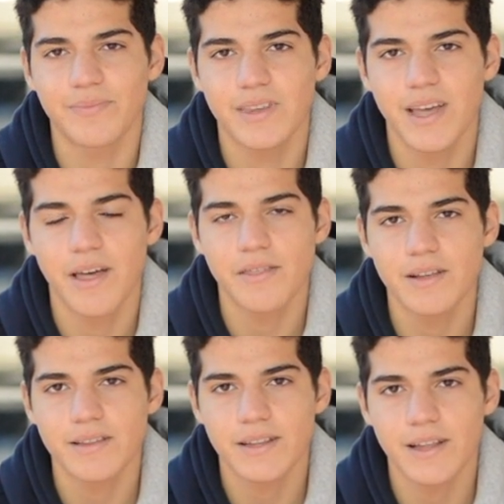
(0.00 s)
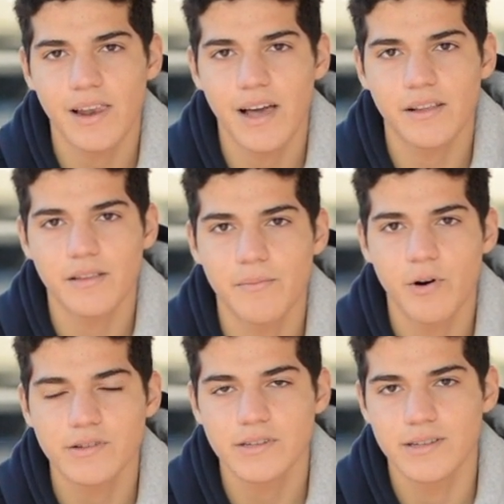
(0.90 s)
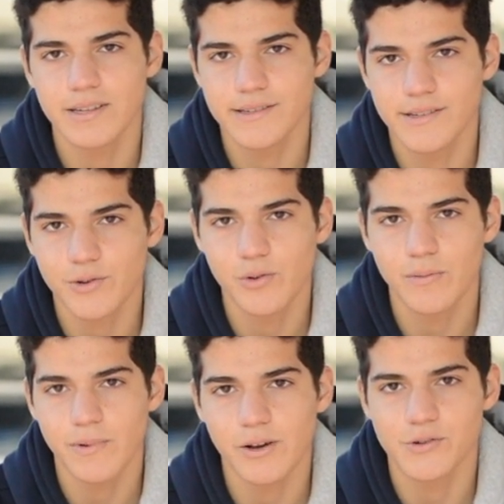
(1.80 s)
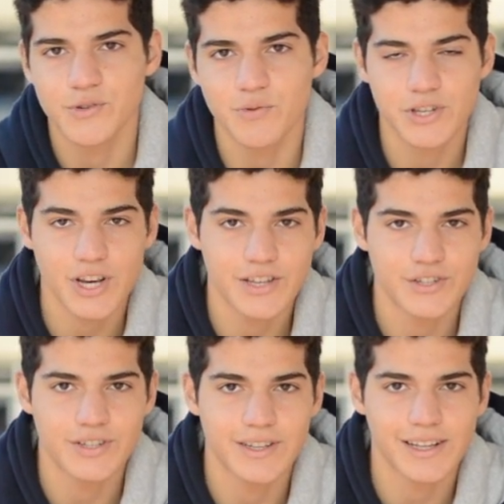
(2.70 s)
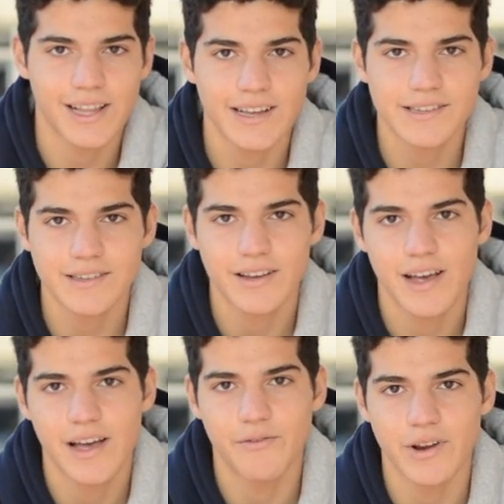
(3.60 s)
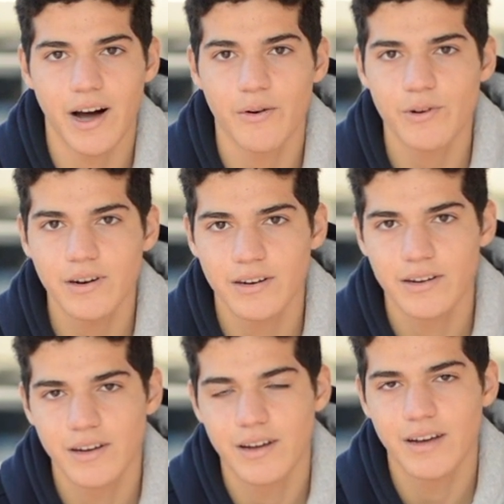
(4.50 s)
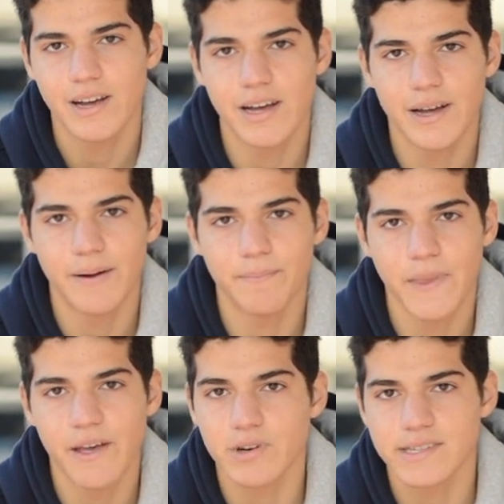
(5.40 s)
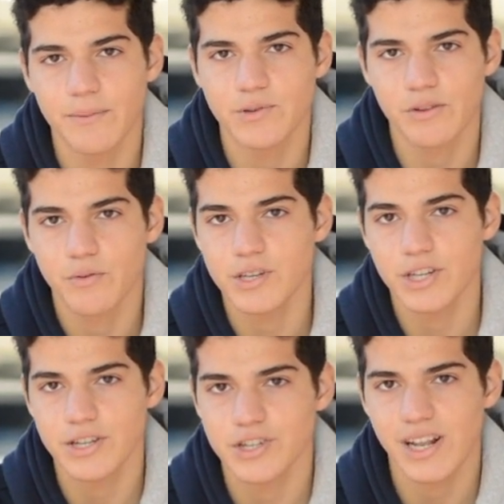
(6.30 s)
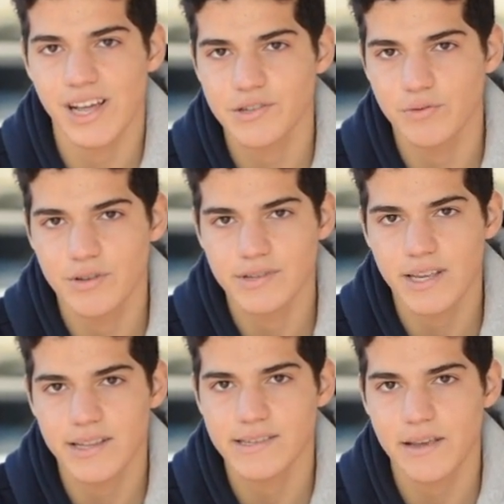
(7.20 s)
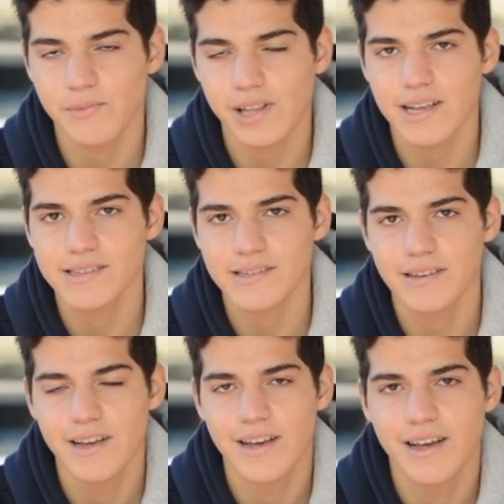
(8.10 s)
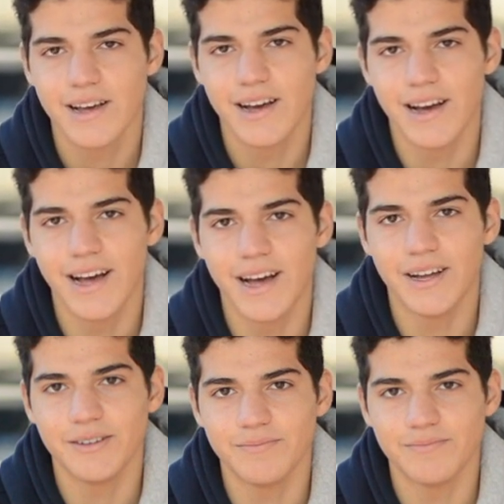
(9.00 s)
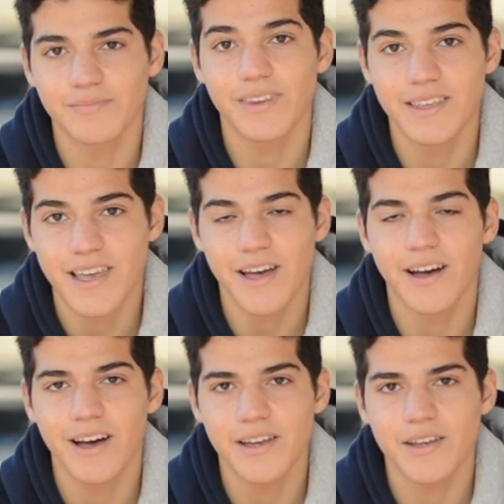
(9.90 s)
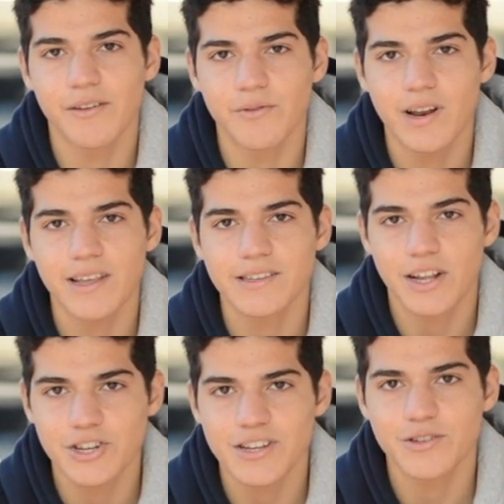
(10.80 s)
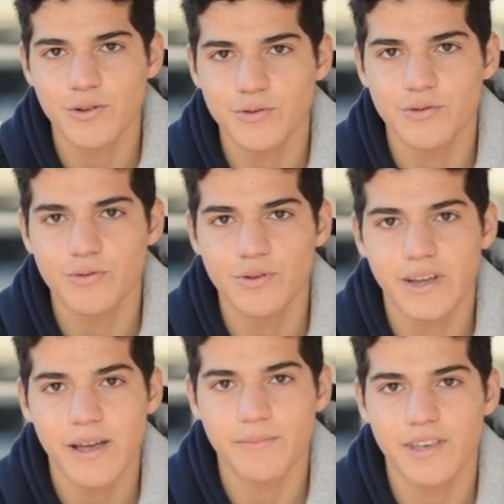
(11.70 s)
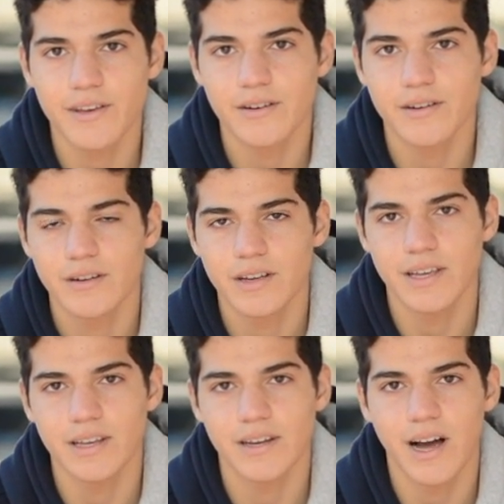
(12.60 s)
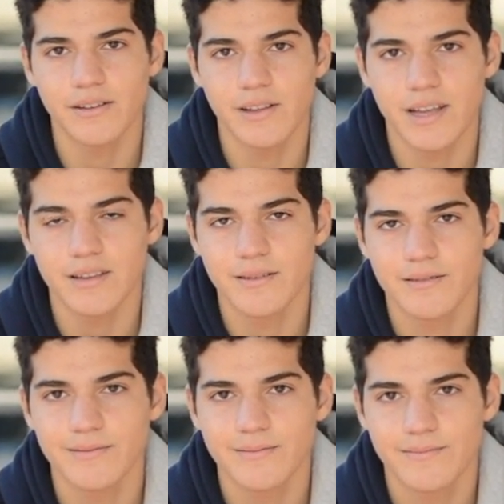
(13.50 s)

The thing that I like the most is the school, because we change the class every hour. Every subject we change the class, we don't stay in the same class. And yeah, I really suggest you to come here in Adelaide.